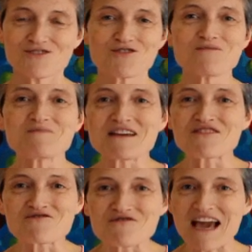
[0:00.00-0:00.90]
you can be
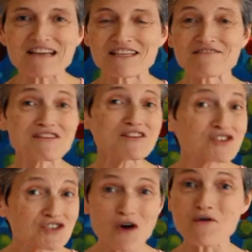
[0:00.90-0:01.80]
creative in
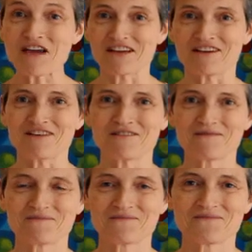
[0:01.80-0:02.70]
sewing,
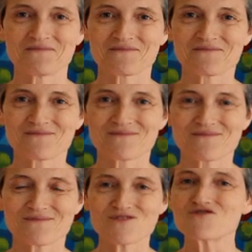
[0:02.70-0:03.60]

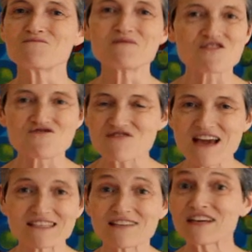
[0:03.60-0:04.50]
you can be
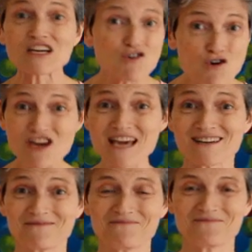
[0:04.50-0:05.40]
creative in
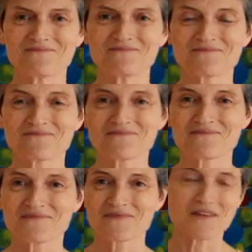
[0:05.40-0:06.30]
cooking.
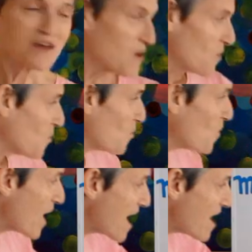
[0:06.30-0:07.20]

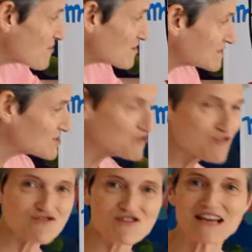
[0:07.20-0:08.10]
Where is
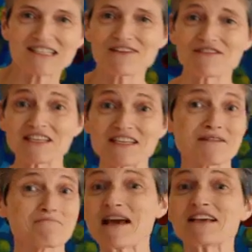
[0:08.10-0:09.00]
your creativity
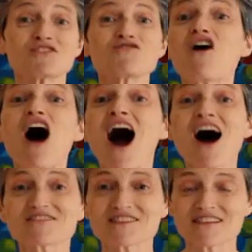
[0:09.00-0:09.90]
that makes your
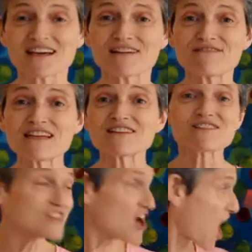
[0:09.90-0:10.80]
heart sing?
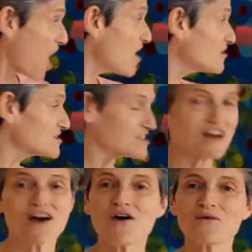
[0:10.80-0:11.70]
Venus the heart,
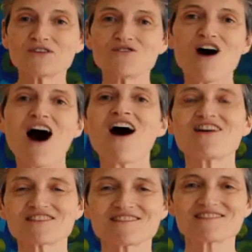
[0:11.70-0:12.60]
when your
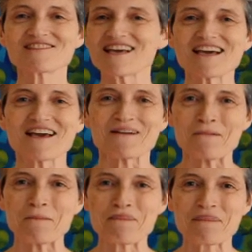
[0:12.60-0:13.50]
heart is
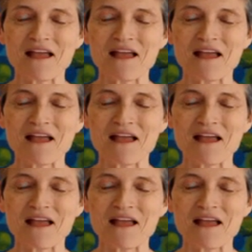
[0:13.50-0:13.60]
singing.